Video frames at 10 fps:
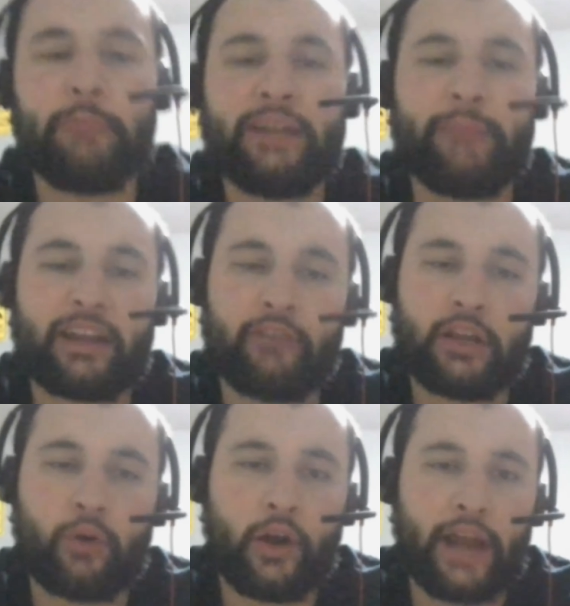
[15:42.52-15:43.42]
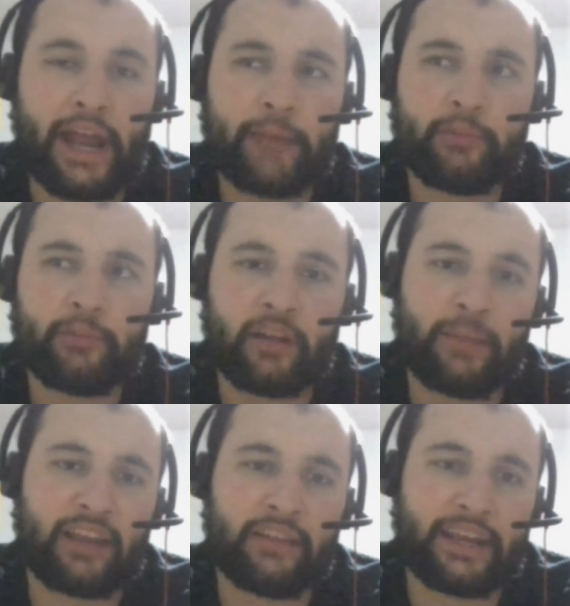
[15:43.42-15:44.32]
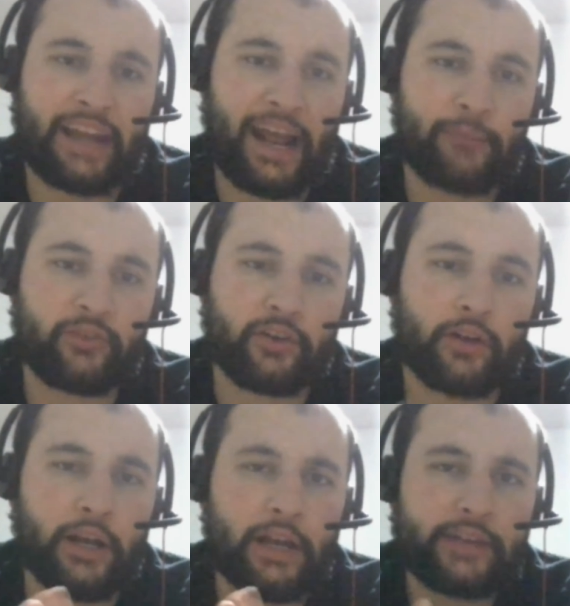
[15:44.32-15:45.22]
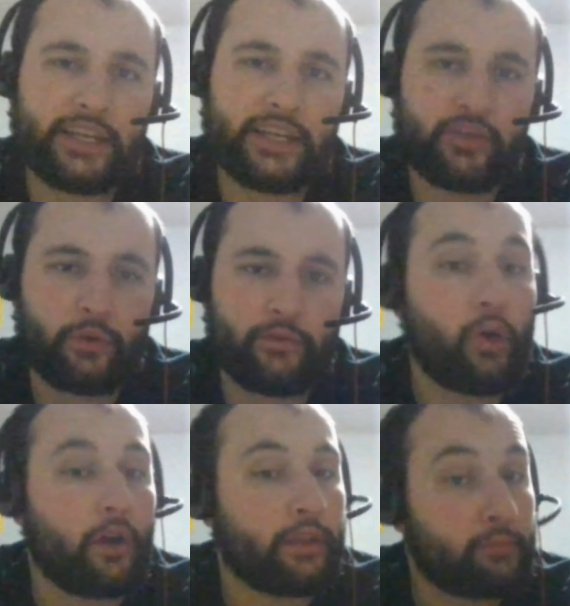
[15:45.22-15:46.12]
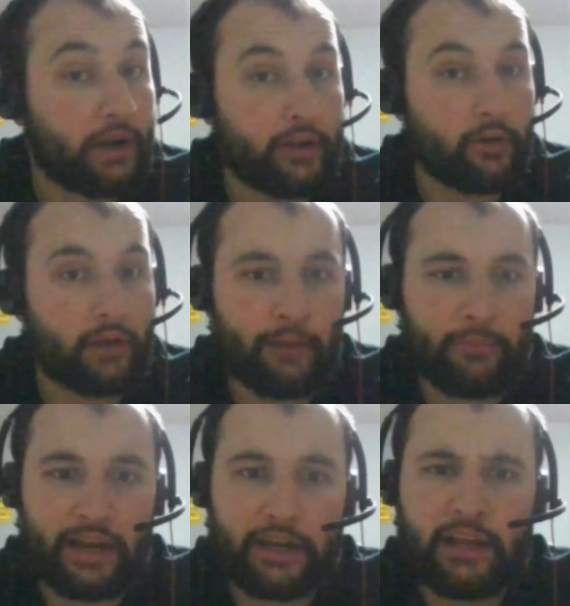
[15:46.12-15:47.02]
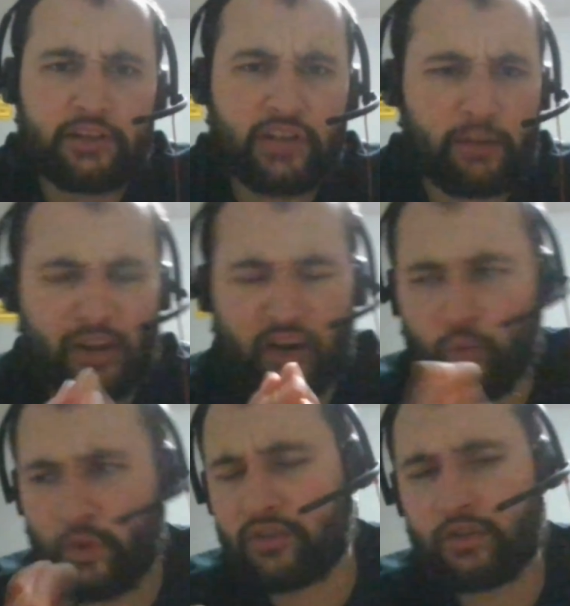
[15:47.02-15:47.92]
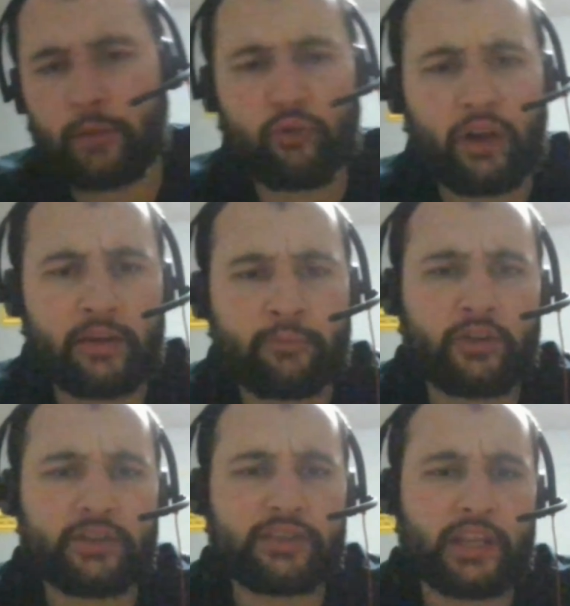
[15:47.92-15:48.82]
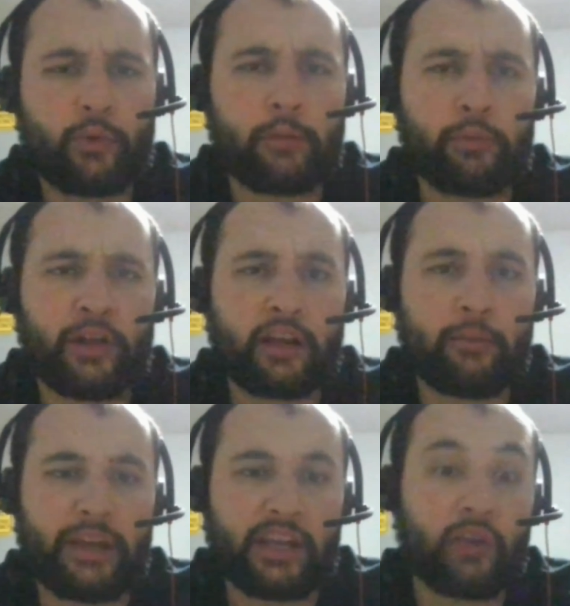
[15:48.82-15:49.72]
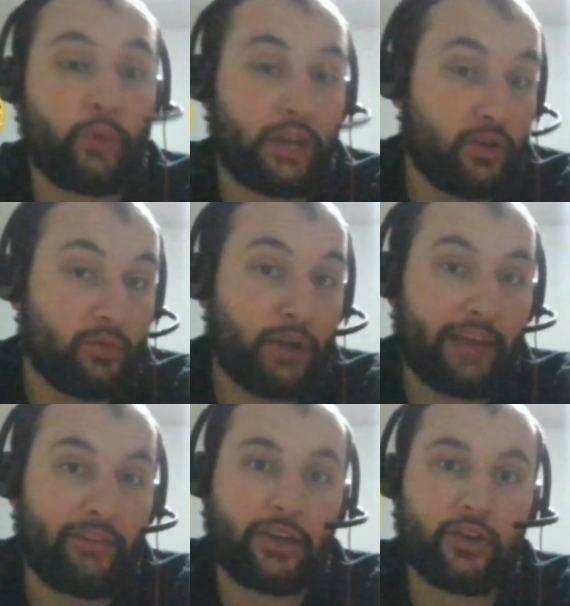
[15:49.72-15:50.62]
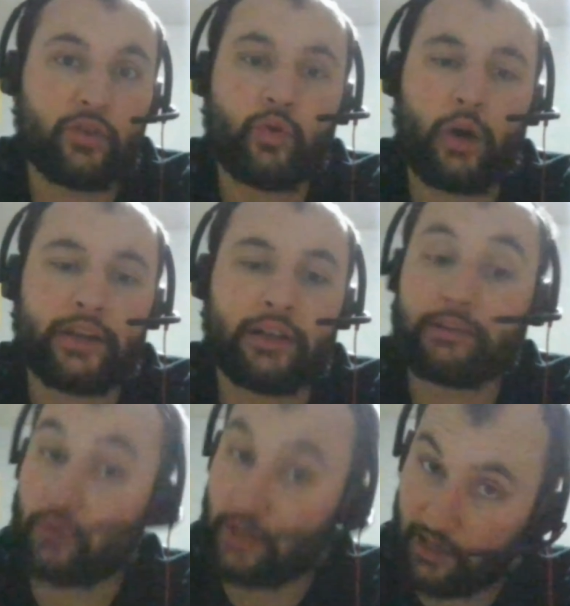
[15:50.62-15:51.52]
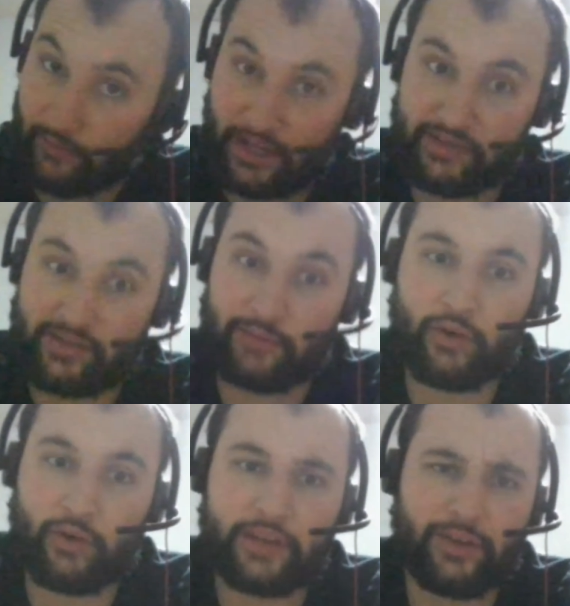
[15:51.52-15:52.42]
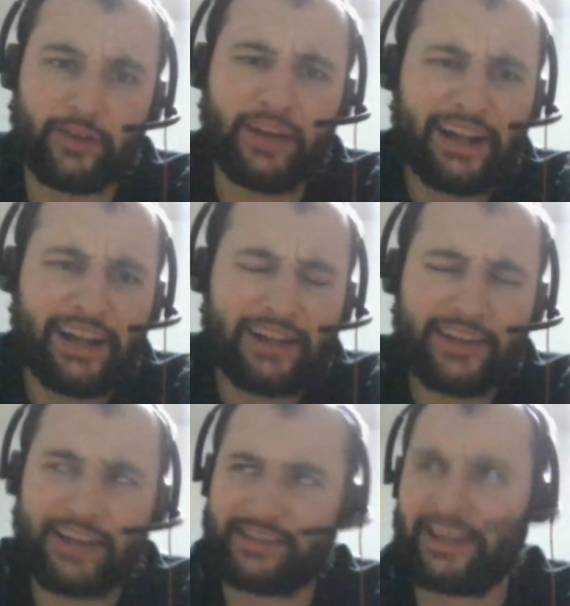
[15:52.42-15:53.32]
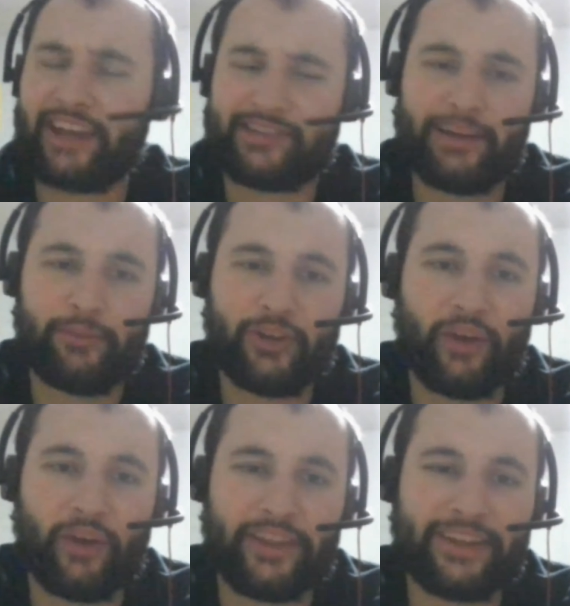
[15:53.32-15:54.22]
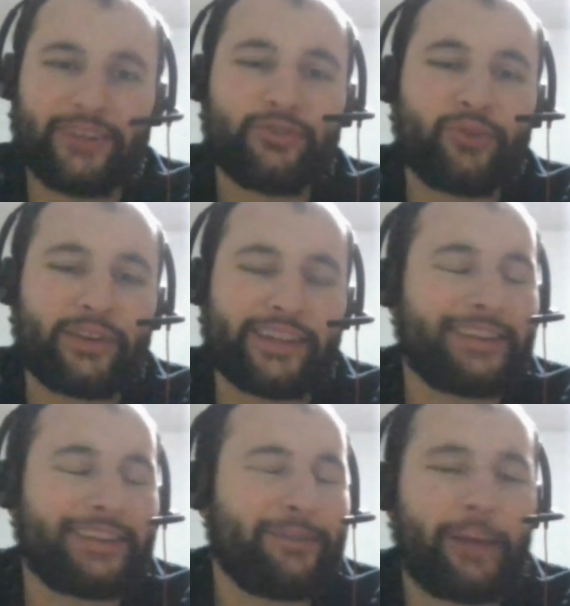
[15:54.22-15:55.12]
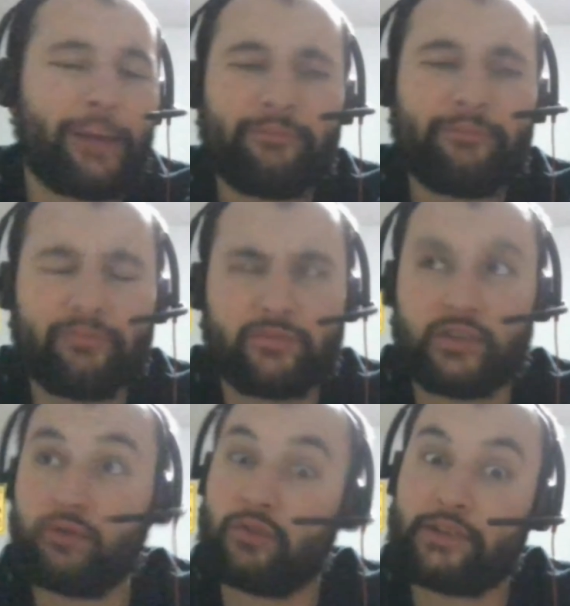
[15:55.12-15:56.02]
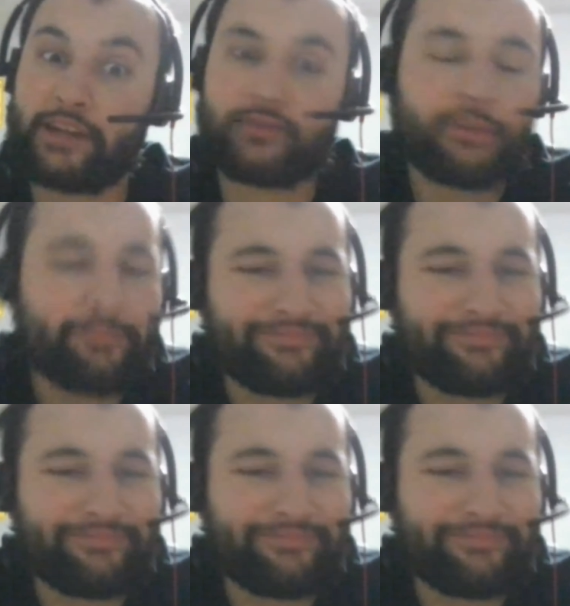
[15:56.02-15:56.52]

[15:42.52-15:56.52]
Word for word: me to make a video on, I am planning on making like an after season review on the brand new combine. Talk about our winter upgrade purchases that we were planning on making. We do have a new uh, delivery coming at some point, so you guys guess down below what the new toy that's going to be coming. Two toys, actually.